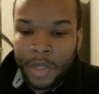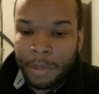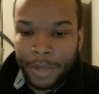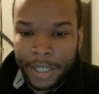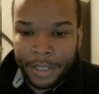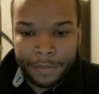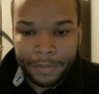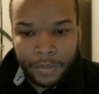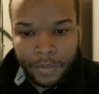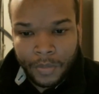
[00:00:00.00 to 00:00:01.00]
But
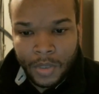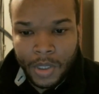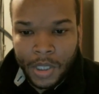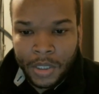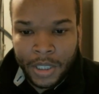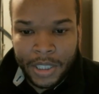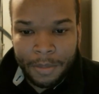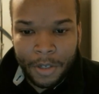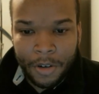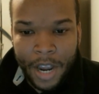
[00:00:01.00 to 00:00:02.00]
the
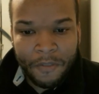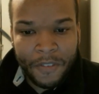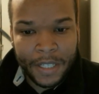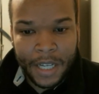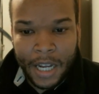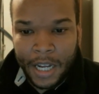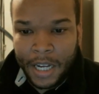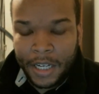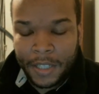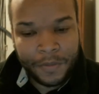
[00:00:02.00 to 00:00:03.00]
demographic,
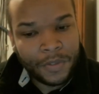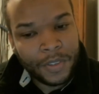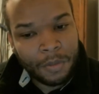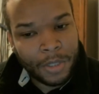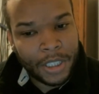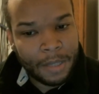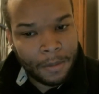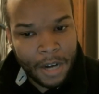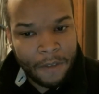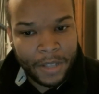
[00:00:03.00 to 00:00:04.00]
what the
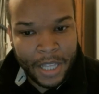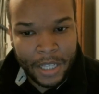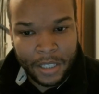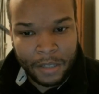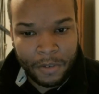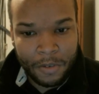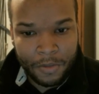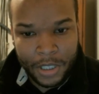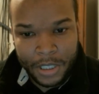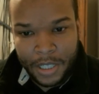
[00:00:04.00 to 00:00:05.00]
demographic they're looking for
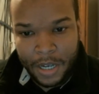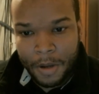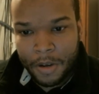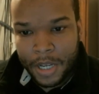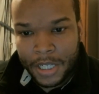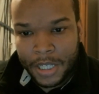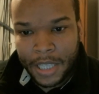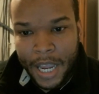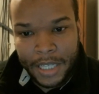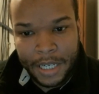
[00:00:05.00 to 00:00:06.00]
this demo, it is
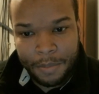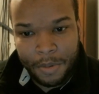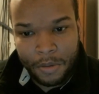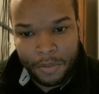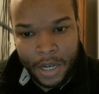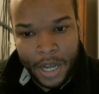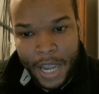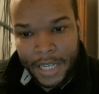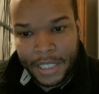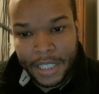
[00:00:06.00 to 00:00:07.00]
18
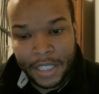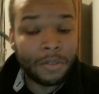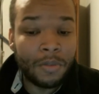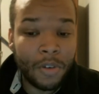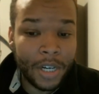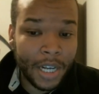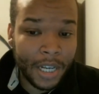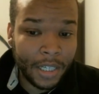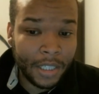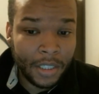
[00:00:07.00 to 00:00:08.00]
through 49.
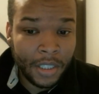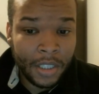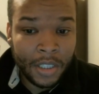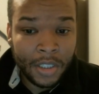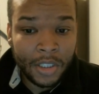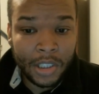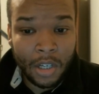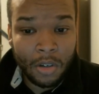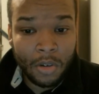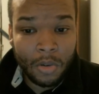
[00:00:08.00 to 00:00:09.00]

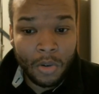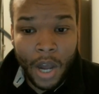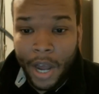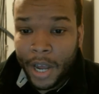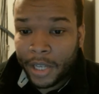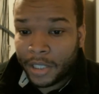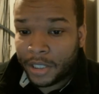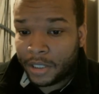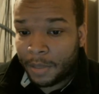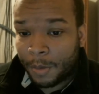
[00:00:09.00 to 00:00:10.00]
So
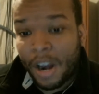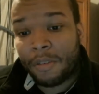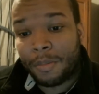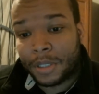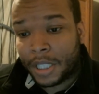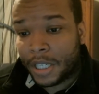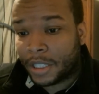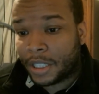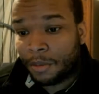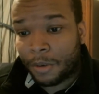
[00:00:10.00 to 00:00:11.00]
the demographic
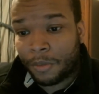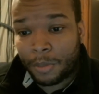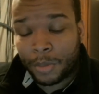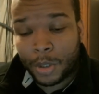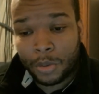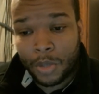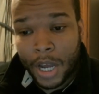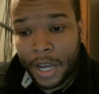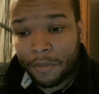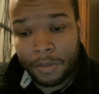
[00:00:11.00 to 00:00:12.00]
percentage, it went from
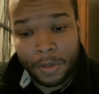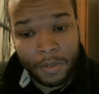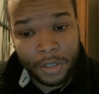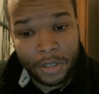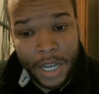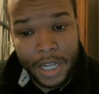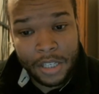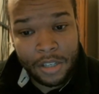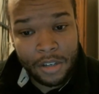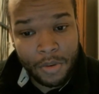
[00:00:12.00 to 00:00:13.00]
from the first night
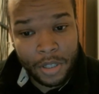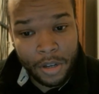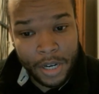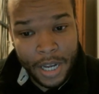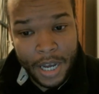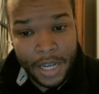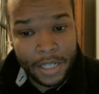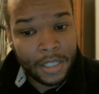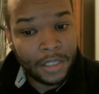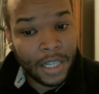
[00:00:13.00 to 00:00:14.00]
0.39,
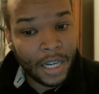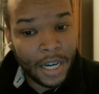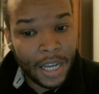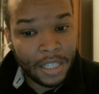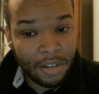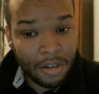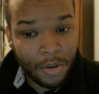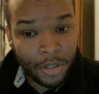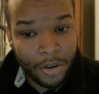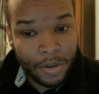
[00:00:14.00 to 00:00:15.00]
second night
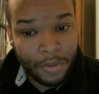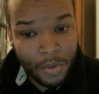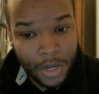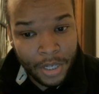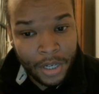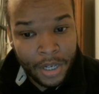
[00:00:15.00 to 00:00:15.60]
0.31,